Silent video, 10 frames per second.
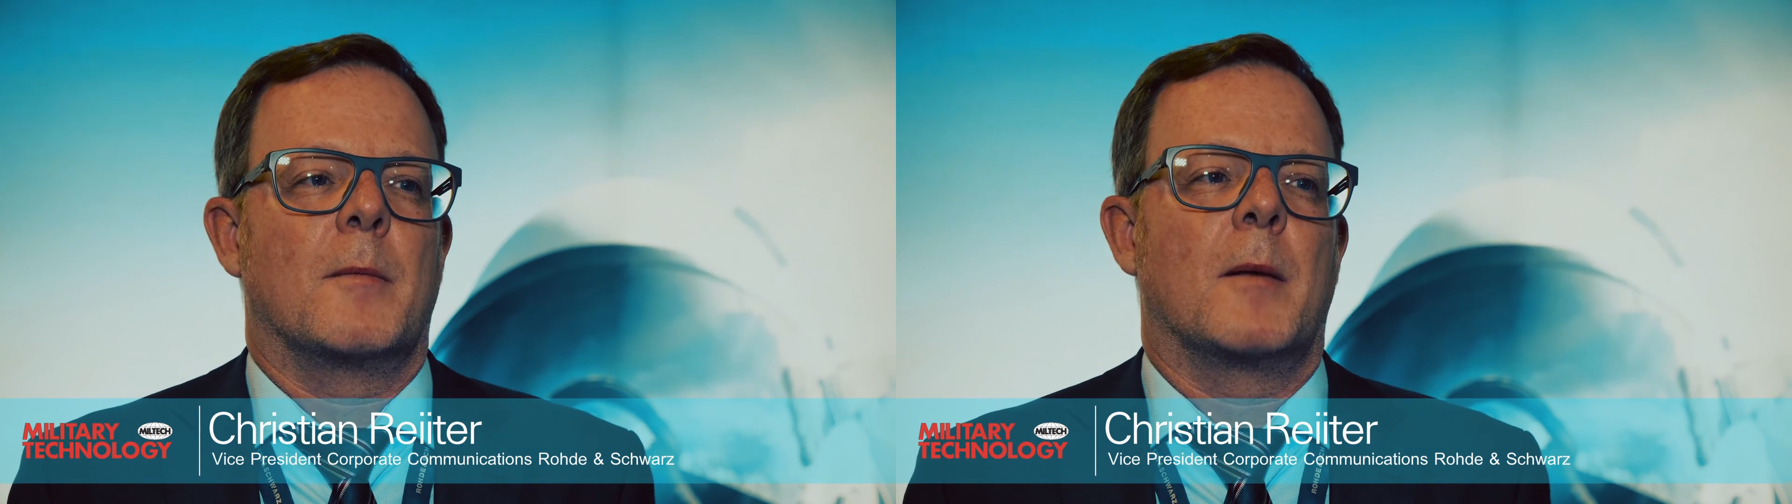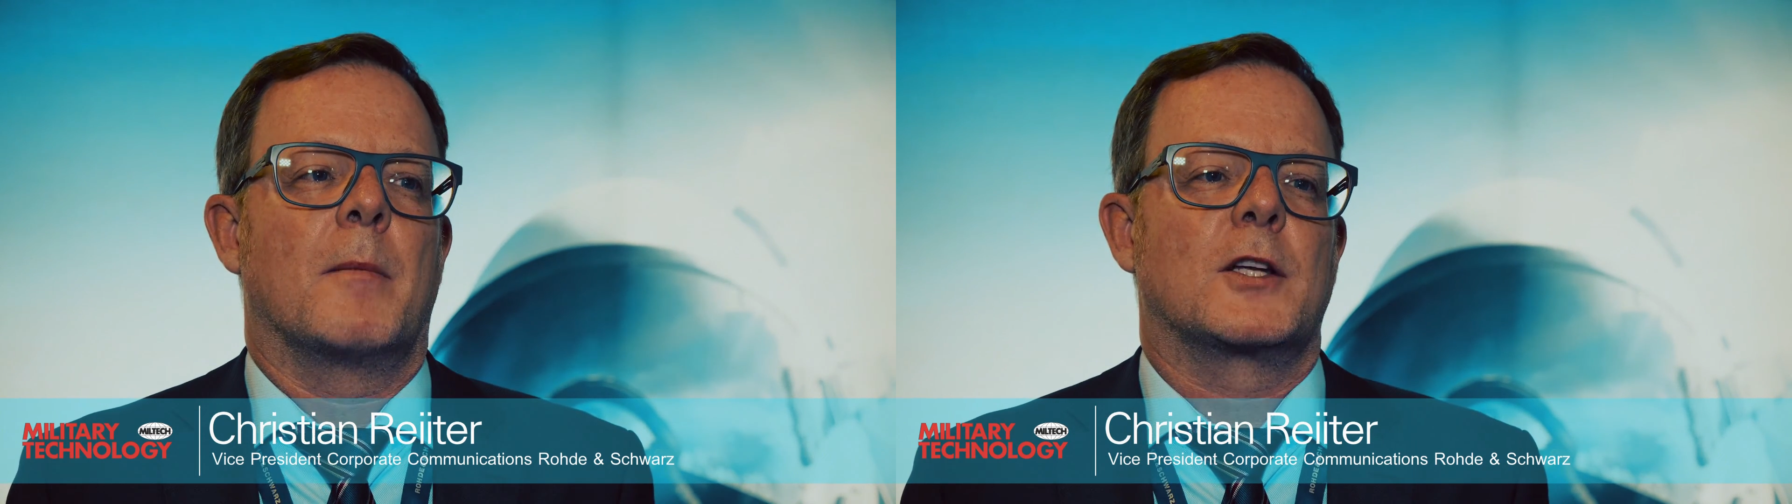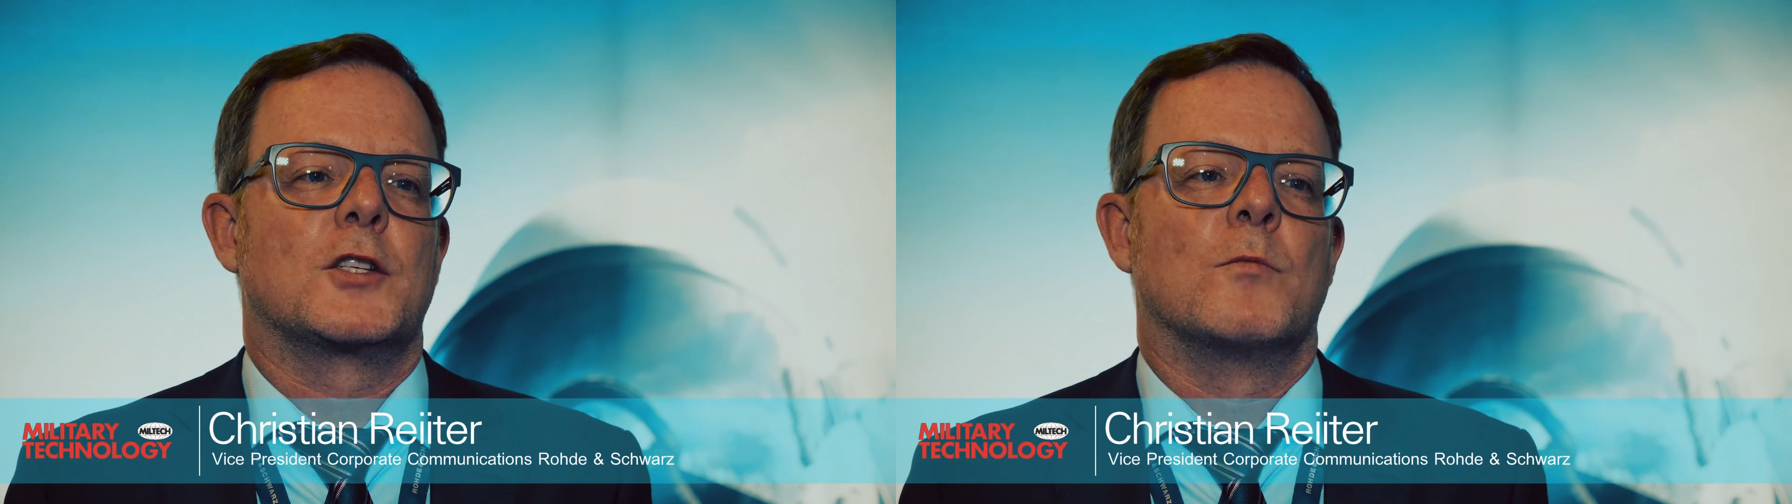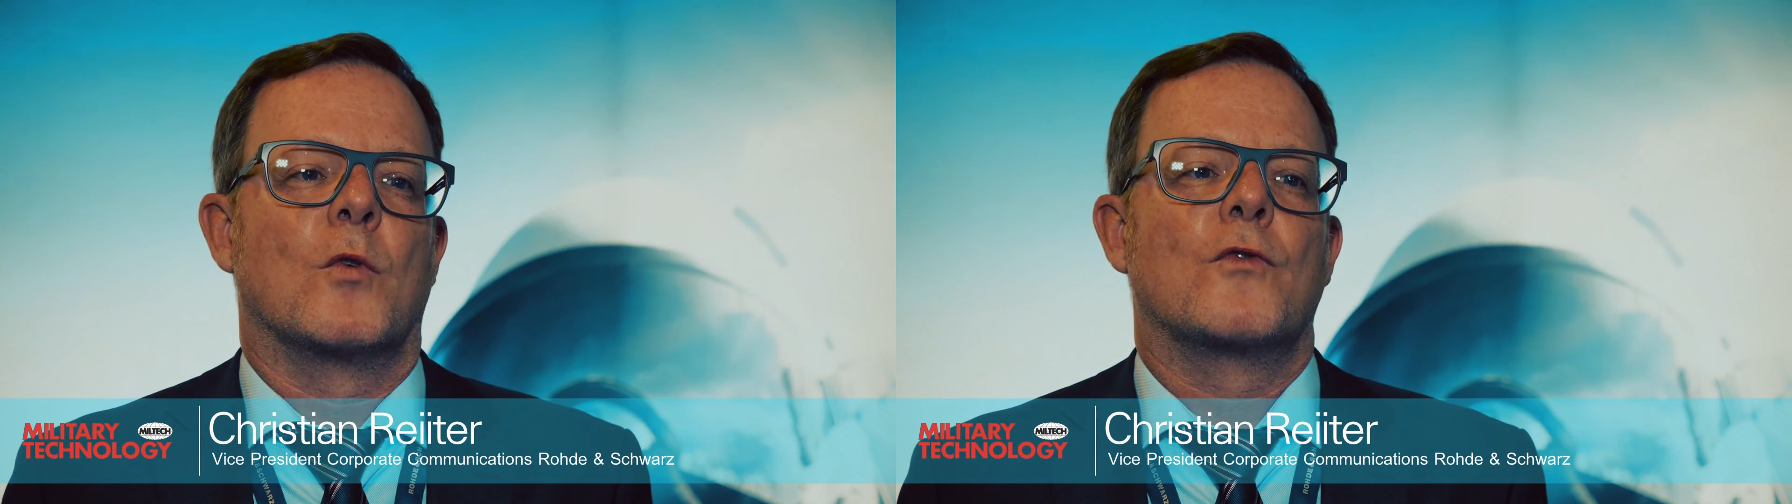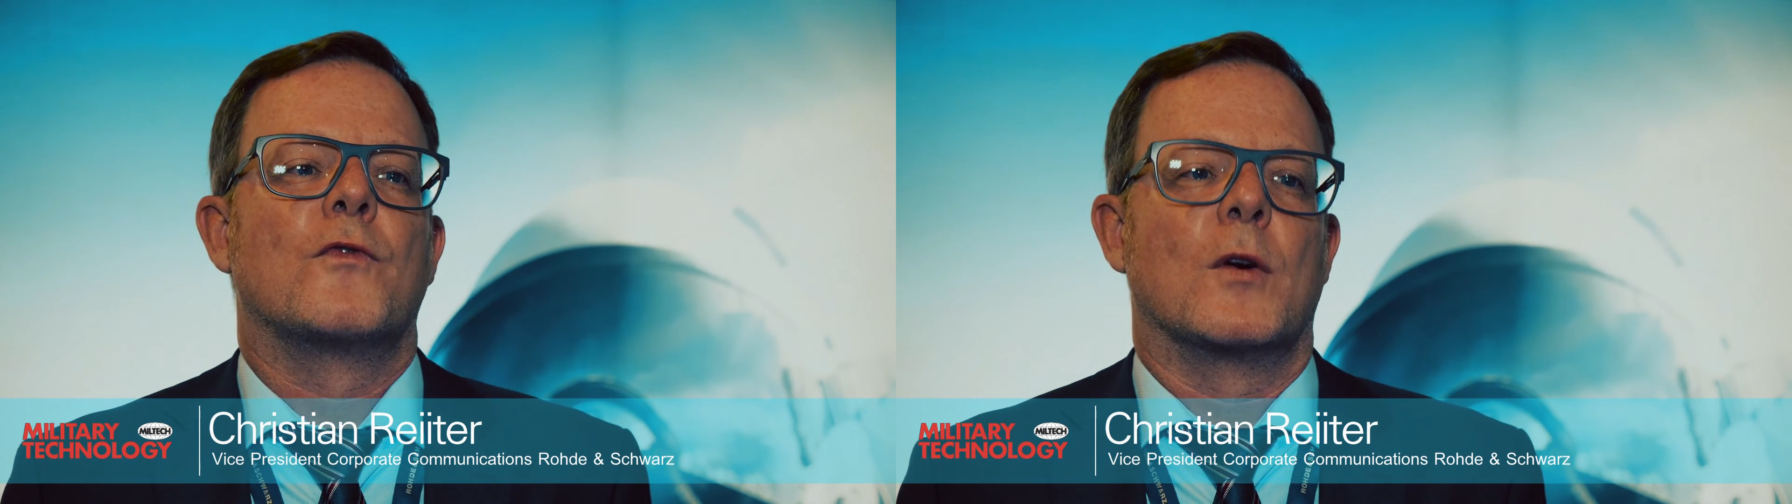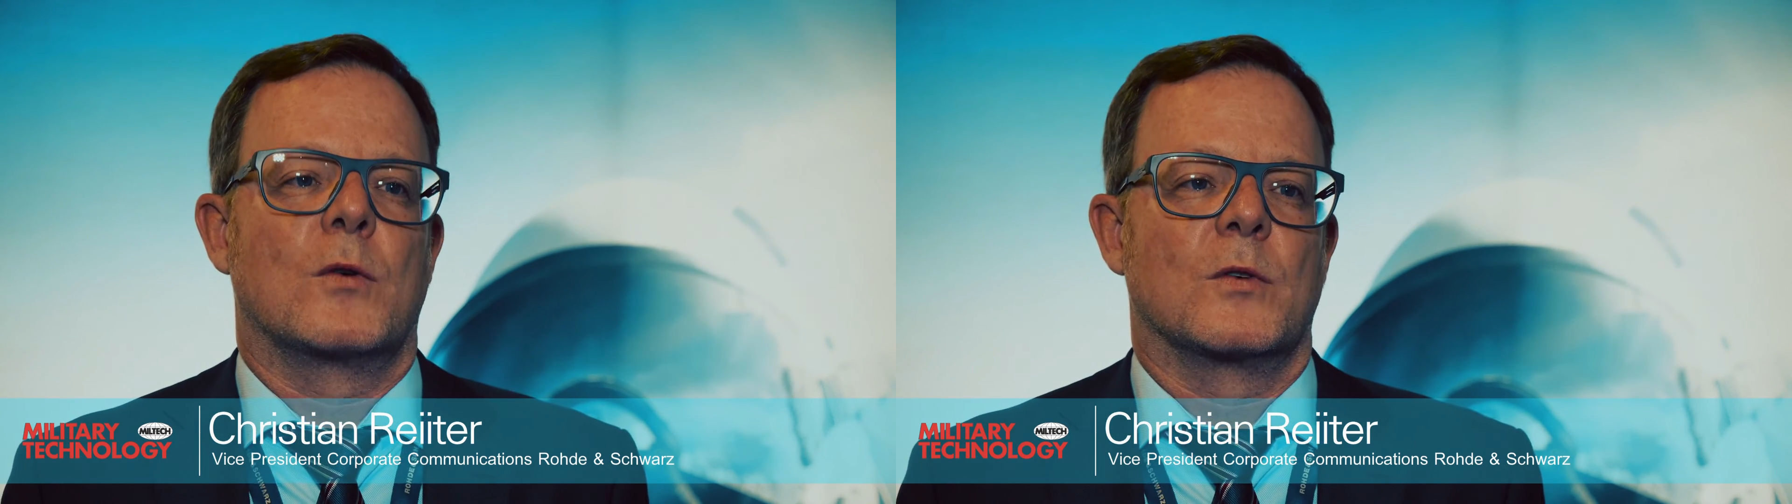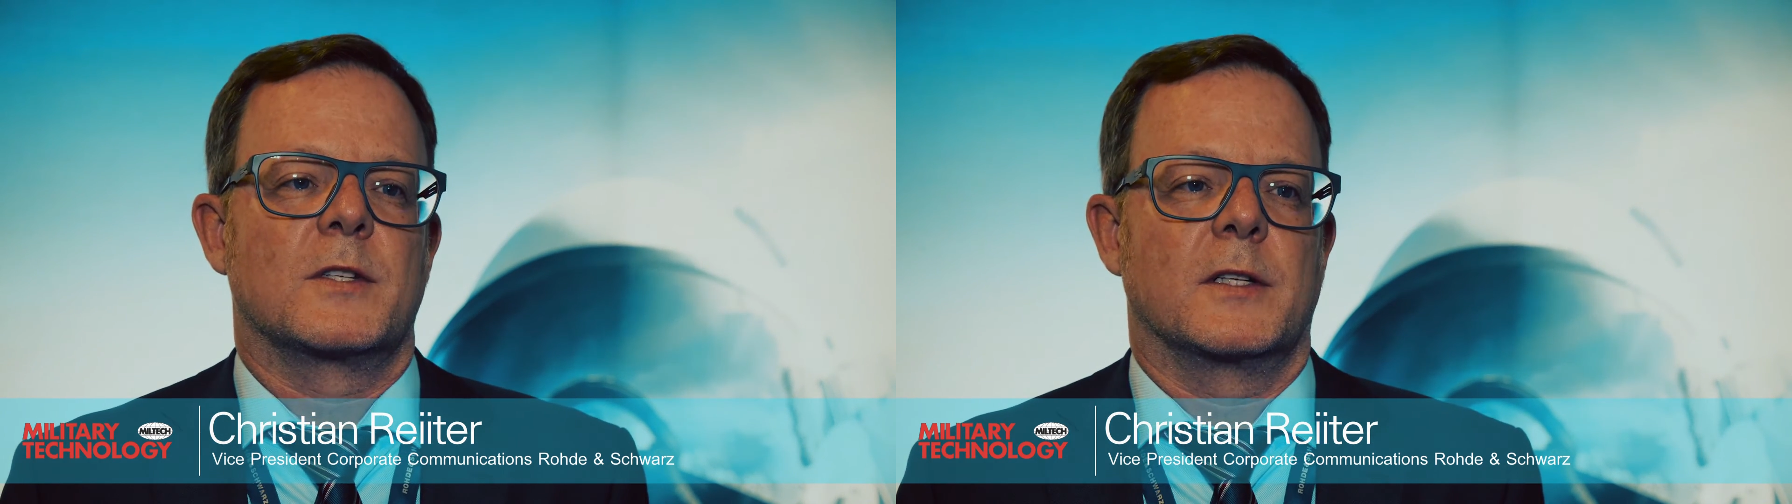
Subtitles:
a much more focused